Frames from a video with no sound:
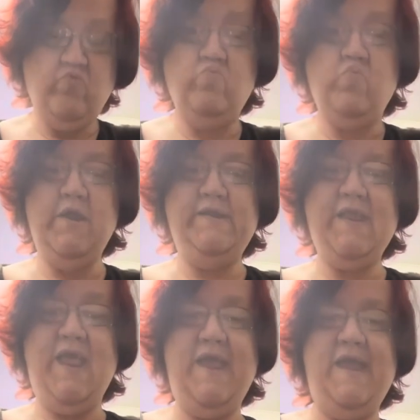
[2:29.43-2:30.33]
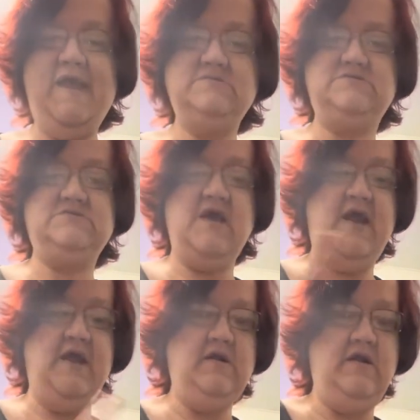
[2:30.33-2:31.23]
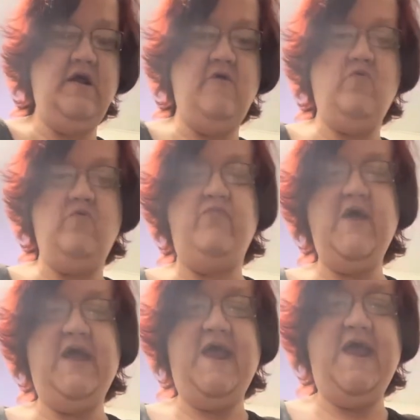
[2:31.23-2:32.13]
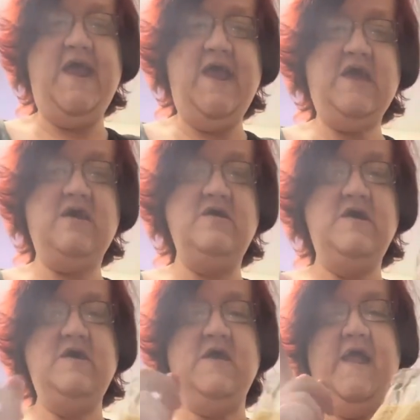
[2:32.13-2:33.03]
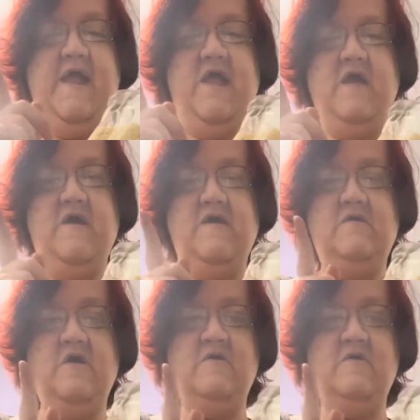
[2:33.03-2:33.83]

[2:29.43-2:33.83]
what the eggs and the egg and